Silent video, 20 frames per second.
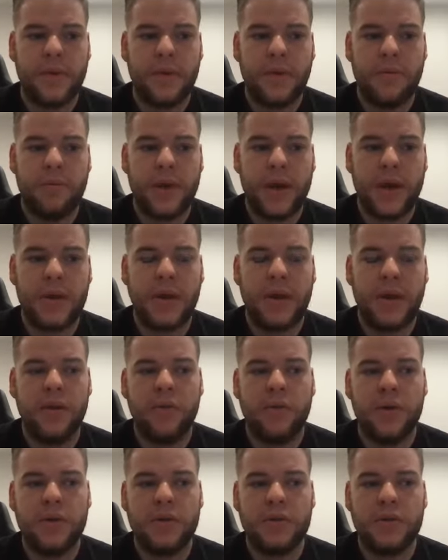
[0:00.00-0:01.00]
back then
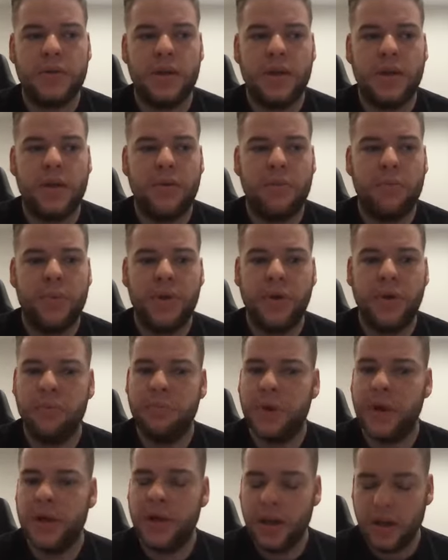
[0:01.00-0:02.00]
was Maaijen
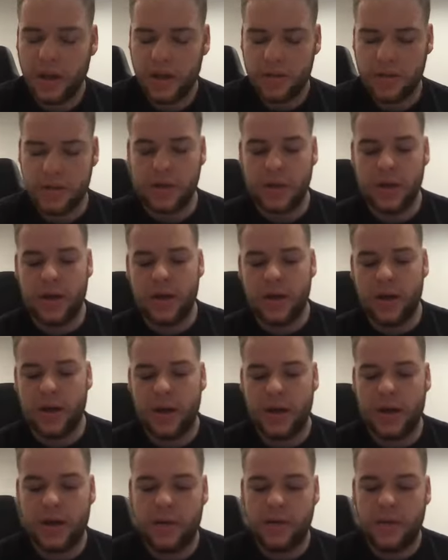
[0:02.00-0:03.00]
Pechne was
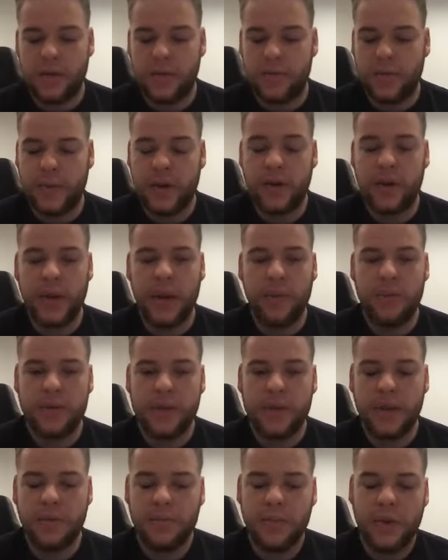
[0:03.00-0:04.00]
her name was
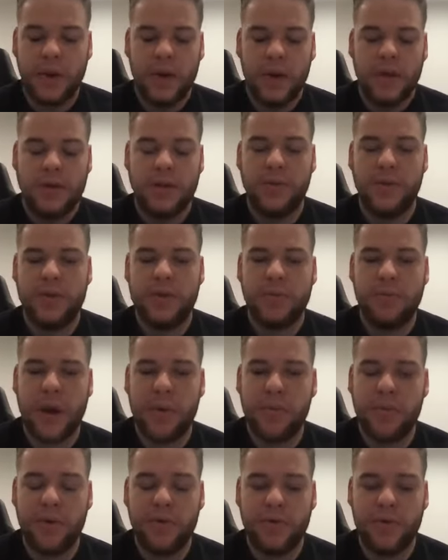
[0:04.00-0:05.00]
that. She was a
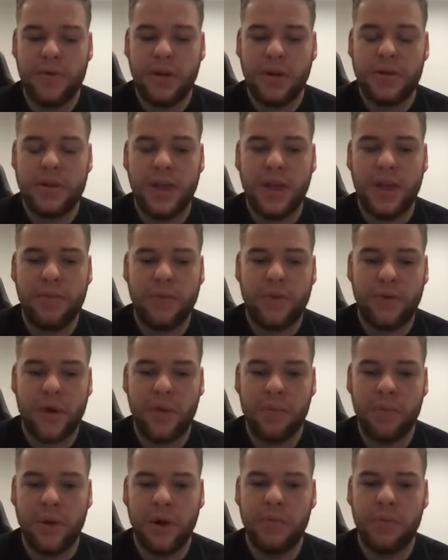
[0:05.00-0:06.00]
member of the Dutch team of
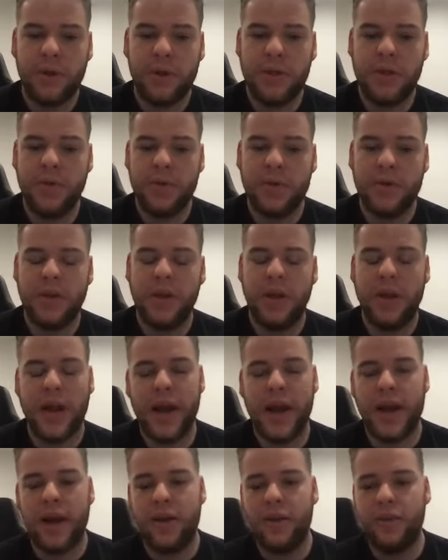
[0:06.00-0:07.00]
compound, but she was on the
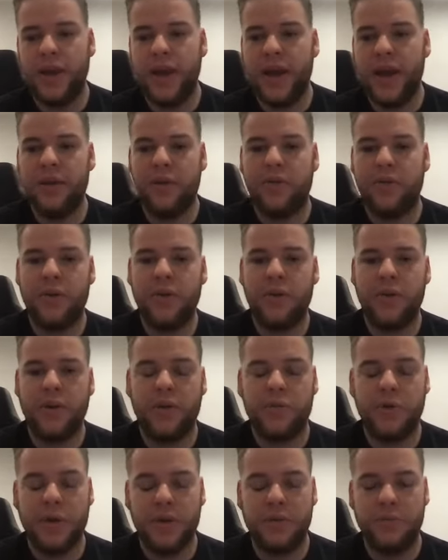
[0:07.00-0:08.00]
end of her
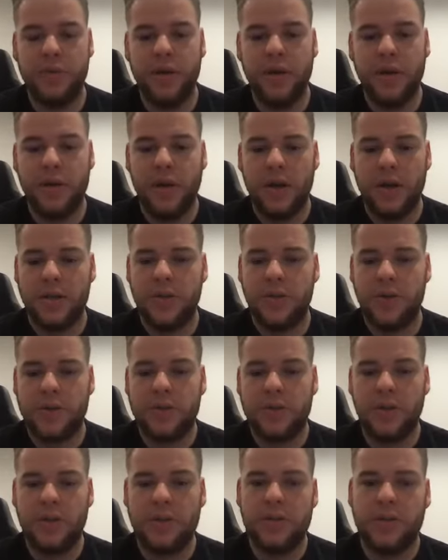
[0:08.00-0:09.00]
career, and she was
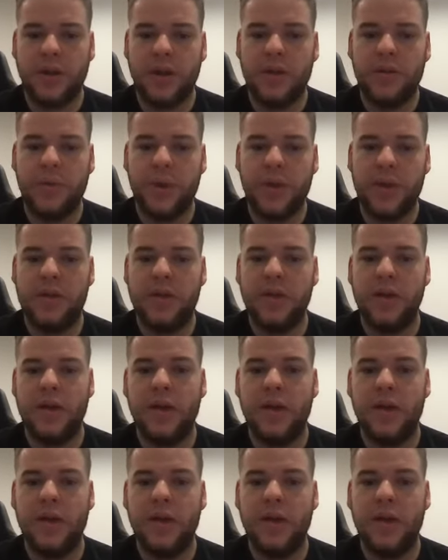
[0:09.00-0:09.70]
going to start with